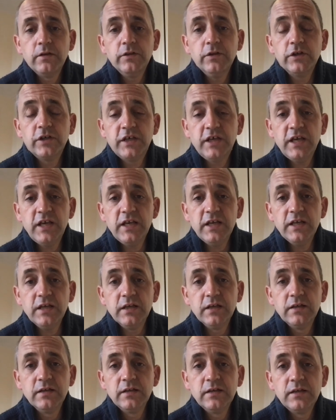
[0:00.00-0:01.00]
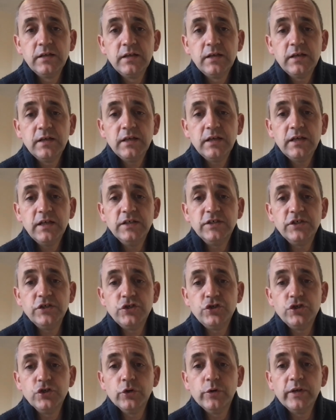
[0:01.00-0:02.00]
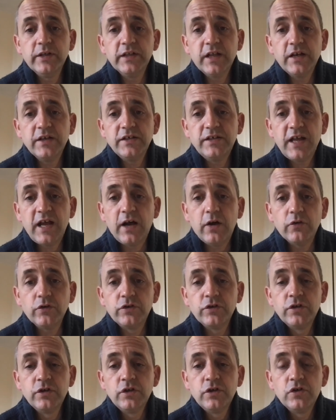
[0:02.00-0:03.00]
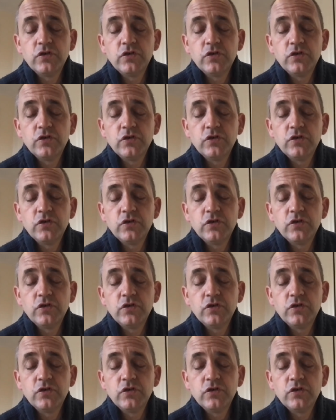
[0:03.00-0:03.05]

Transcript: The key is ensuring that doubt